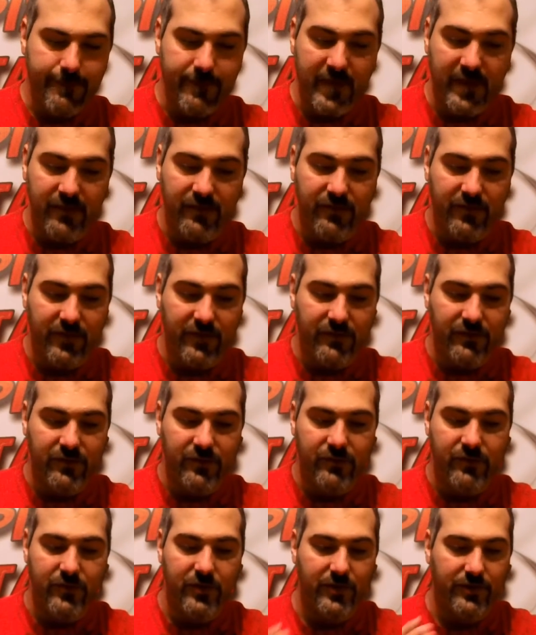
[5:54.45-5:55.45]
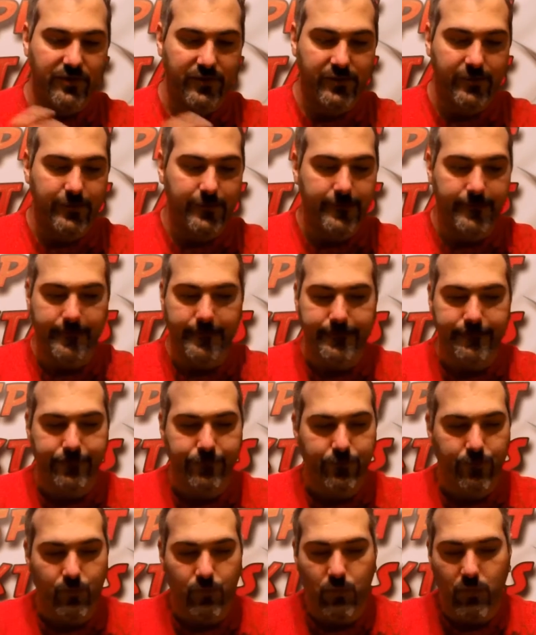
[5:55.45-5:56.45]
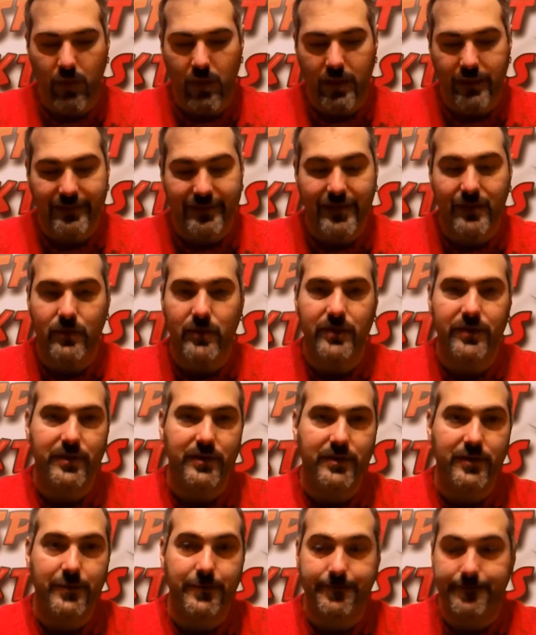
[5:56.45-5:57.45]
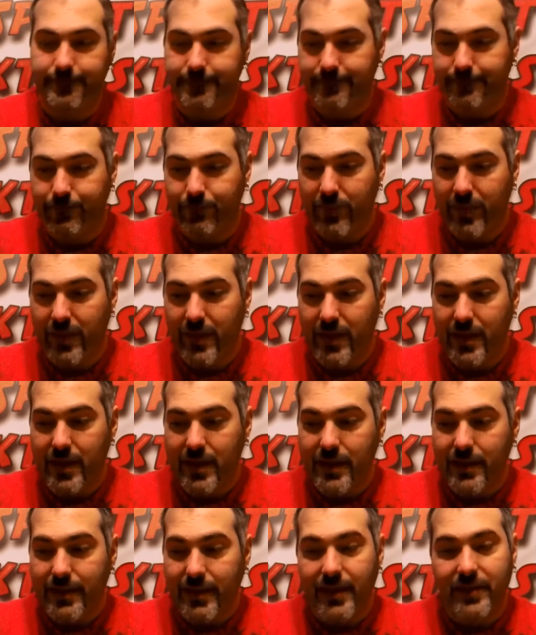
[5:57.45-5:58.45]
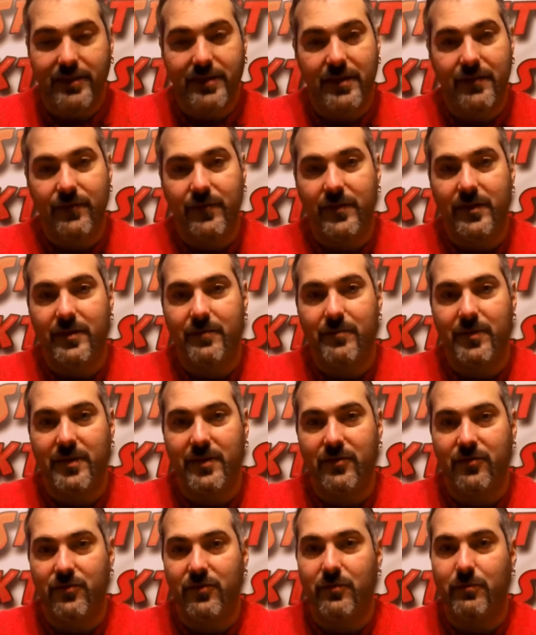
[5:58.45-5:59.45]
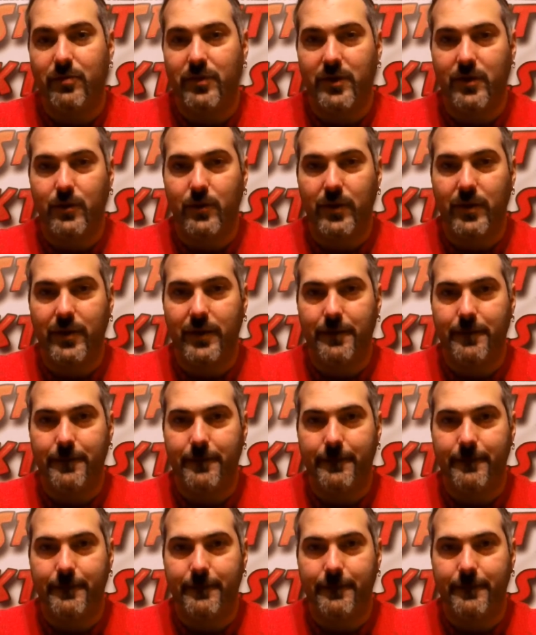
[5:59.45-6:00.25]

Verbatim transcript: That John Silver cocktail Tell you one thing though, that definitely can make you drunk pretty quick.